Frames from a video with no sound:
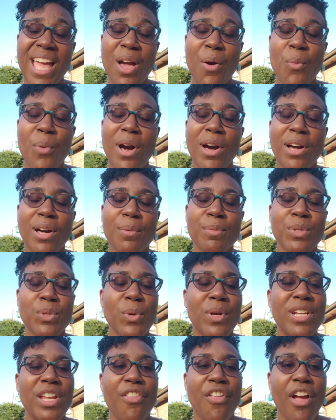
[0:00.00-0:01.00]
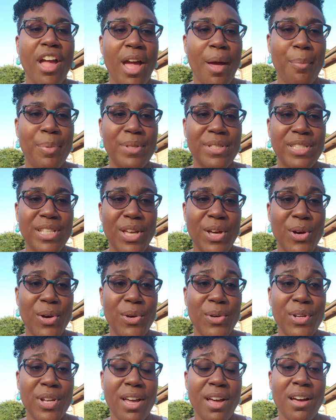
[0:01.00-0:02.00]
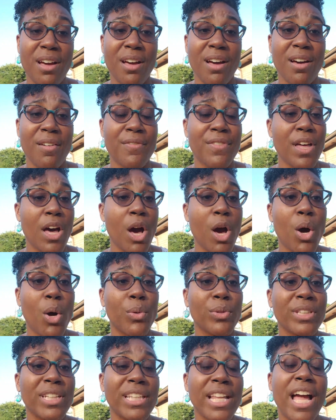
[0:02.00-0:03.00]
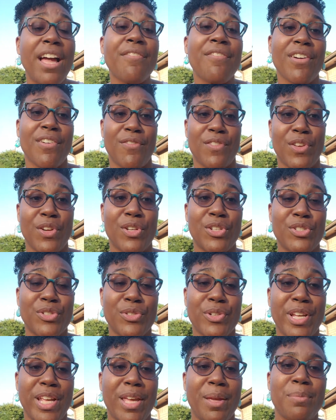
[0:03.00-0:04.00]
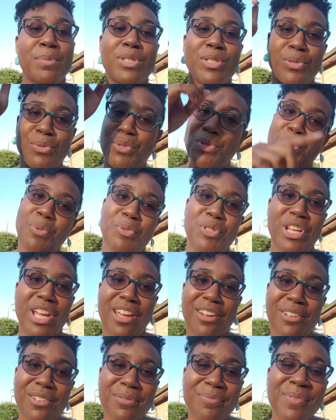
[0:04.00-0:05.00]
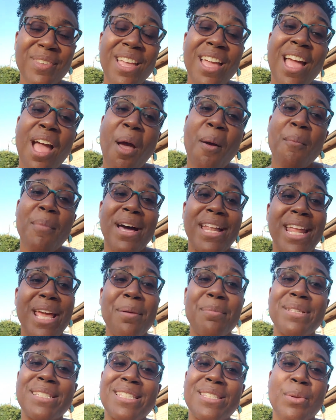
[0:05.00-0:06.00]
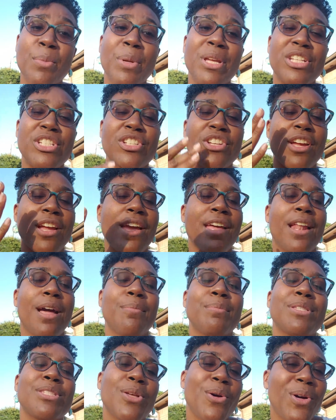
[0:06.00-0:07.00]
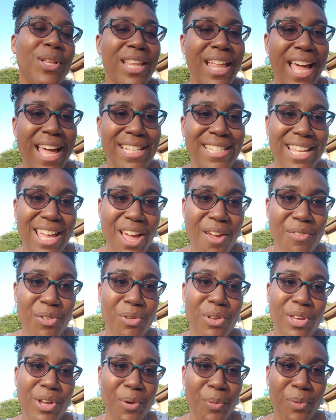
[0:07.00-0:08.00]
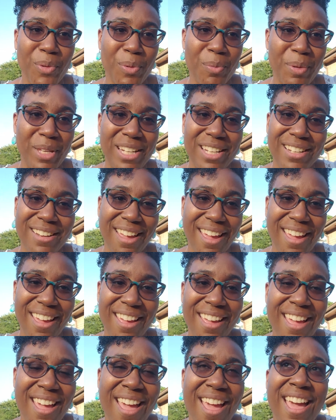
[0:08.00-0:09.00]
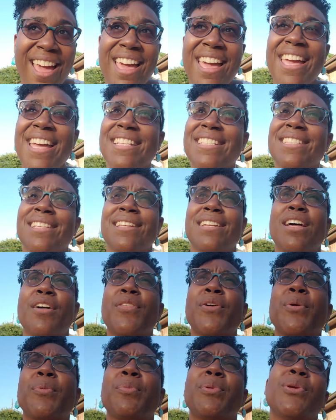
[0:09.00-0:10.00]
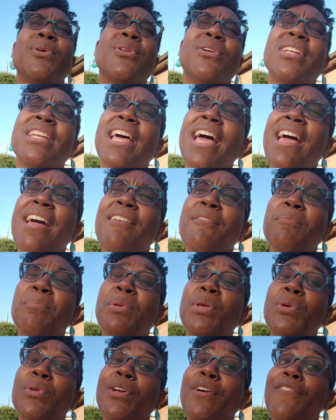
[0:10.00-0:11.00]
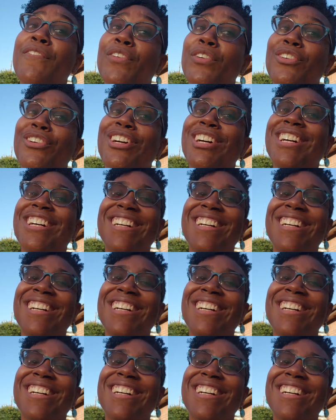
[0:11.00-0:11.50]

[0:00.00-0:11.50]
welcome to another episode of the Own the Life of Your Dreams YouTube channel. My name is Timesha and I'm so glad to have you here with me today. It's another beautiful day, beautiful